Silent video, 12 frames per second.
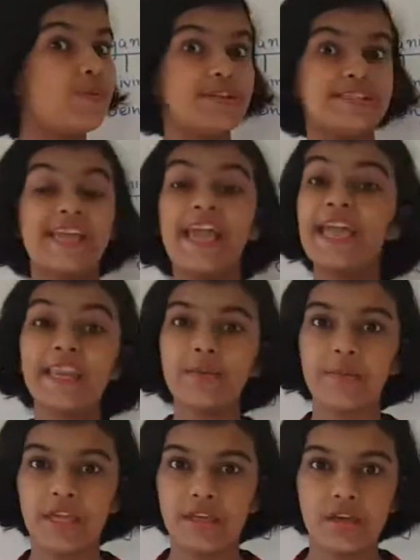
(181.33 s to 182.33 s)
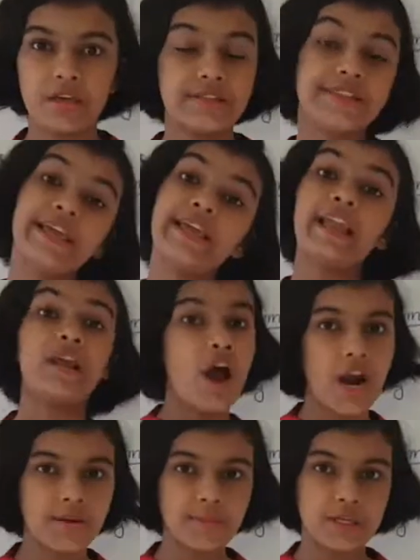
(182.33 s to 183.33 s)
what? Enemy. They can
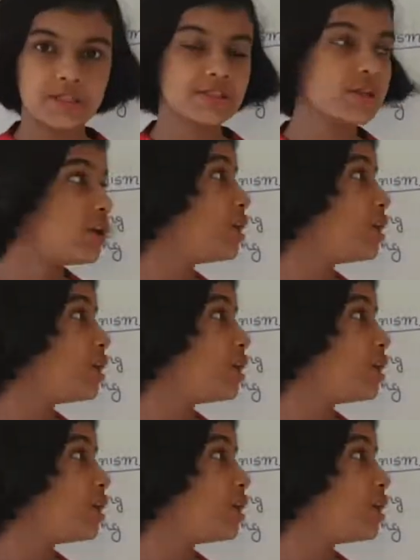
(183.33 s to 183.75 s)
harm us.